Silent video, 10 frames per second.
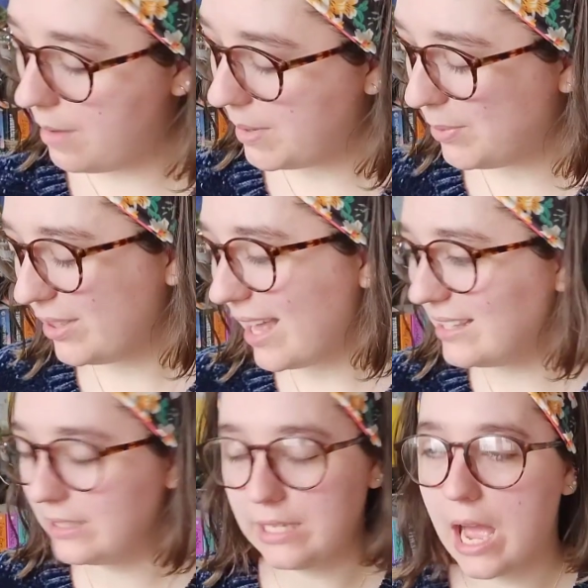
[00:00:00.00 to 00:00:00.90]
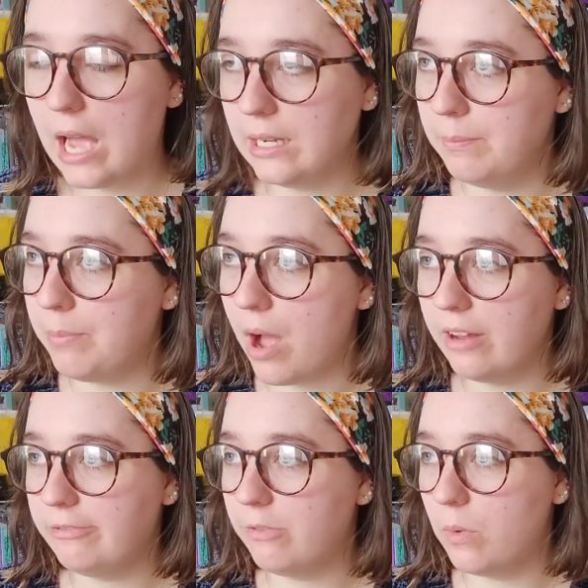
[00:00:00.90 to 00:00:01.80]
Um, a book that I kind of
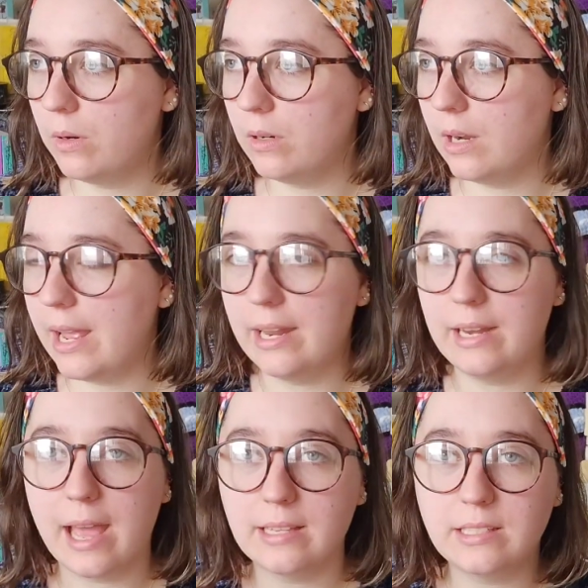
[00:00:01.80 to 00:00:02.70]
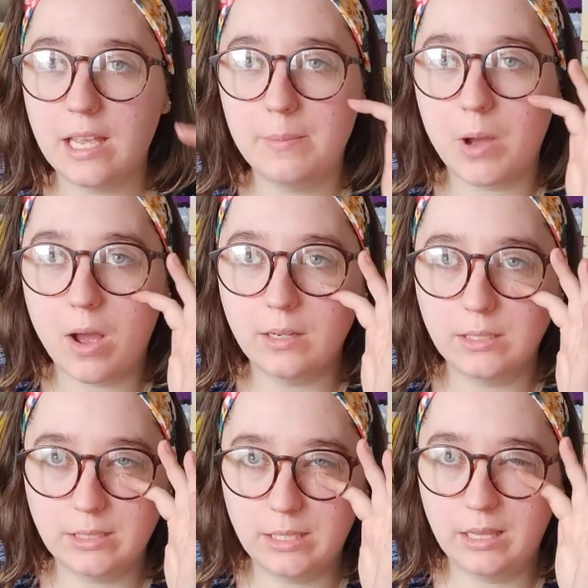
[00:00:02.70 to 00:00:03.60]
bought for an essay, but
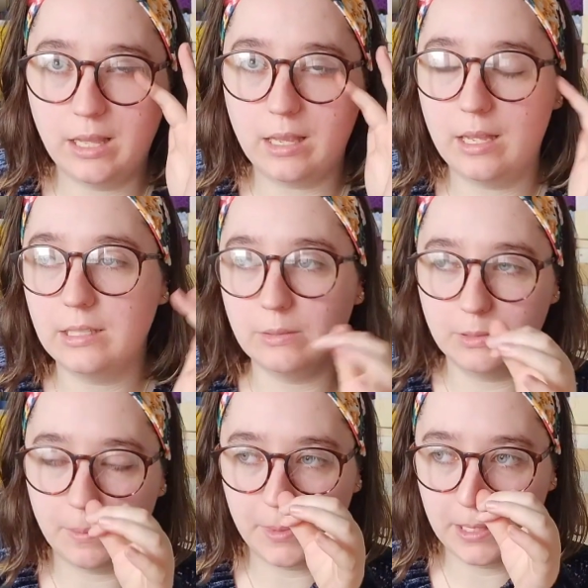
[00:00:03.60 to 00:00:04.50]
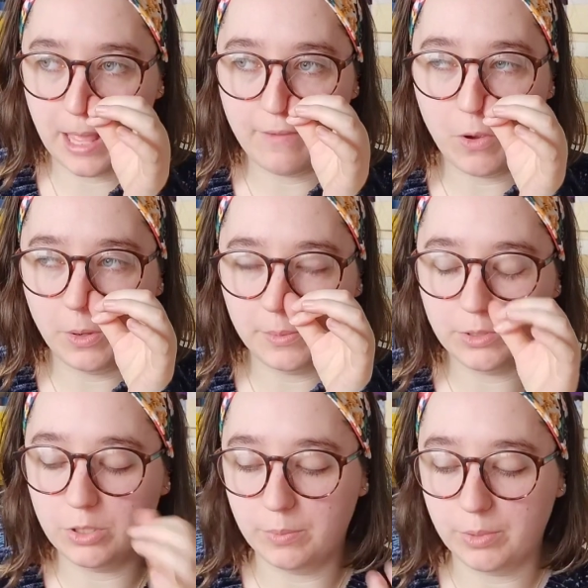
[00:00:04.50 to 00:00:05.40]
honestly, like, it's something that I've always
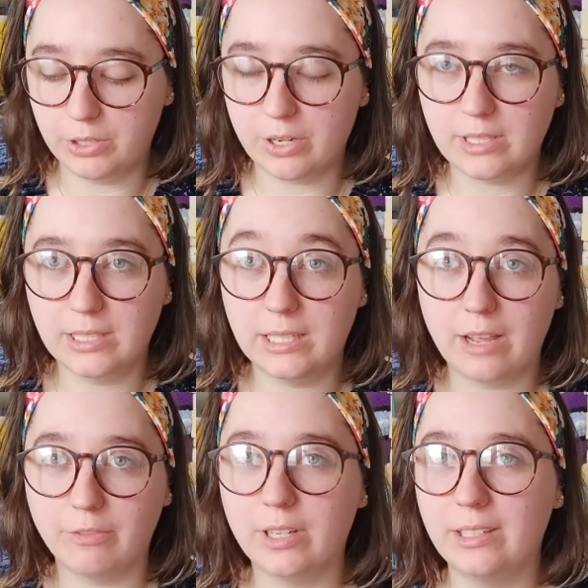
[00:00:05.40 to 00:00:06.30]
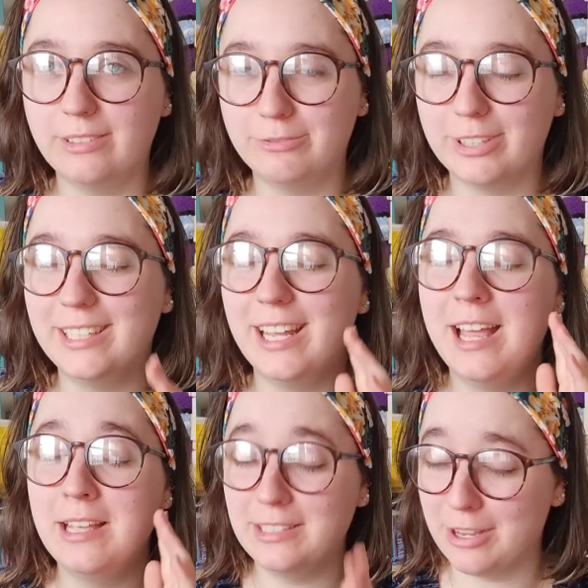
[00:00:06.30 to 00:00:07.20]
been super interested in. I've writ written
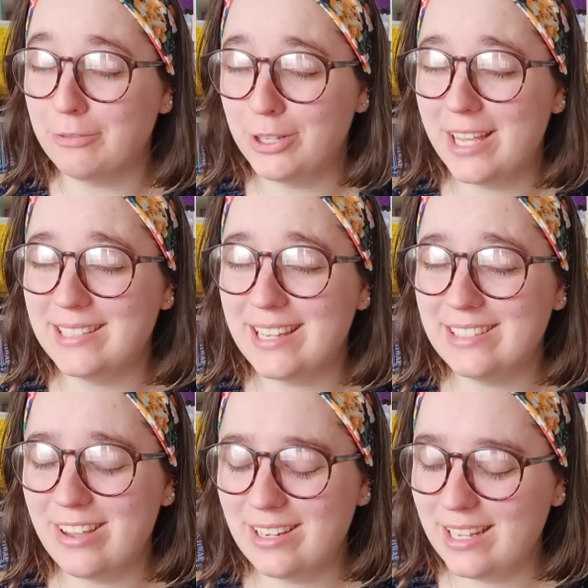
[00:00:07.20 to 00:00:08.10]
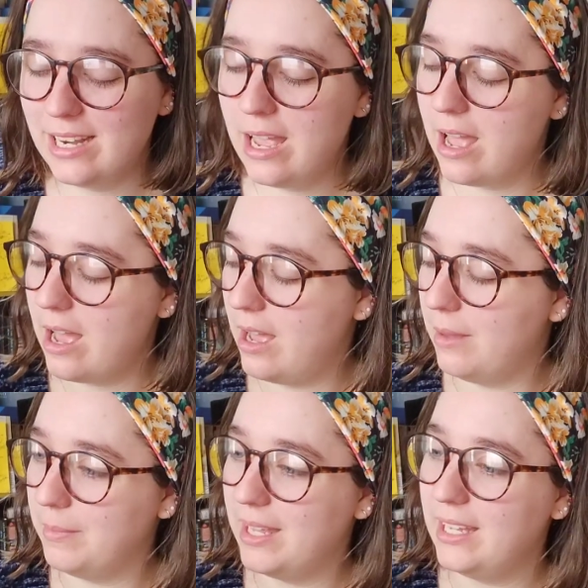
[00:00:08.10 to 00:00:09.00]
several essays on it,
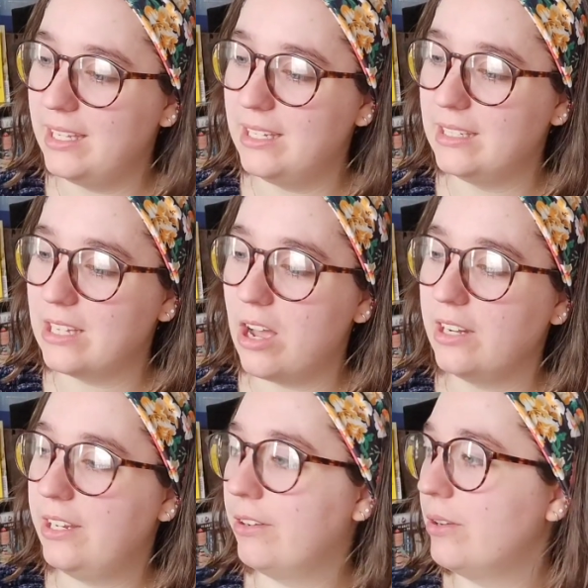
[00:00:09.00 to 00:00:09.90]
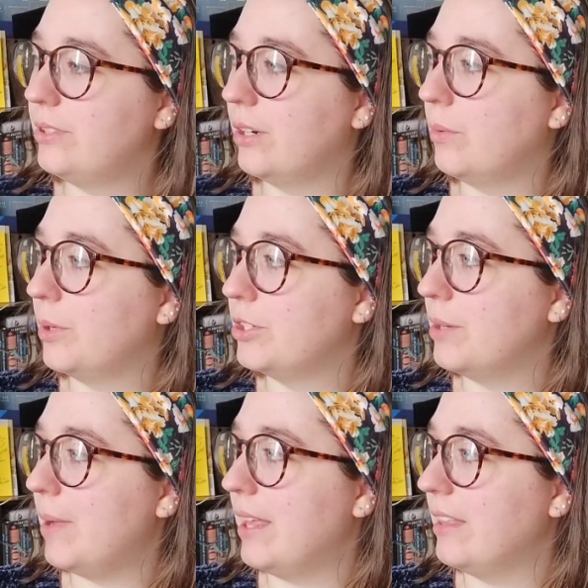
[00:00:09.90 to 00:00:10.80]
um, is On Heroes, Hero
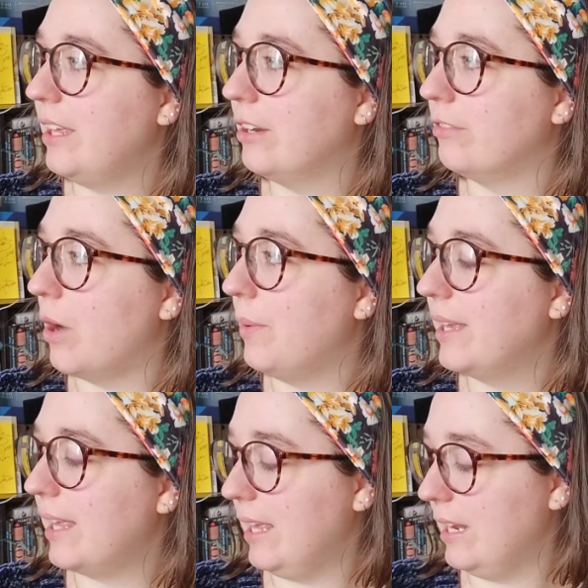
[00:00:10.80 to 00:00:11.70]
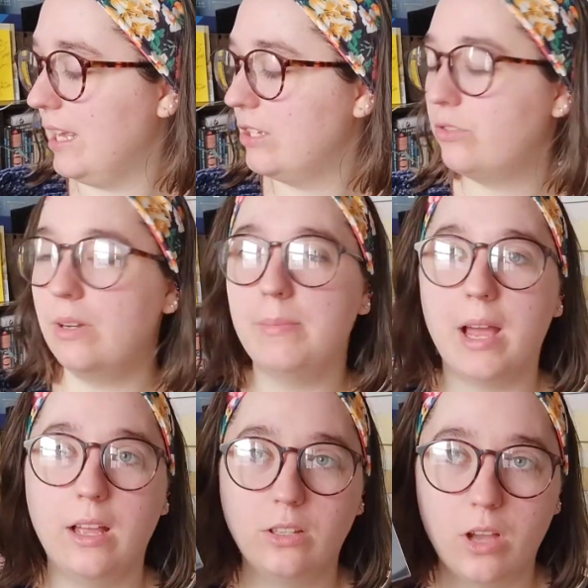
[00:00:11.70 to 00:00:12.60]
Worship, and the Heroic in History
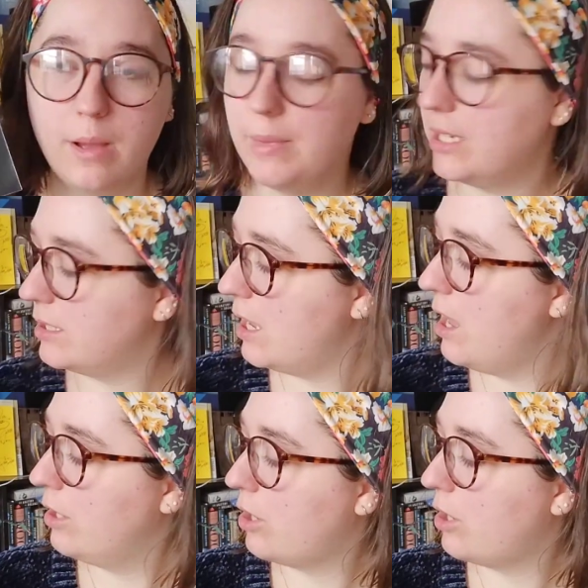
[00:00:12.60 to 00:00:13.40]
by Thomas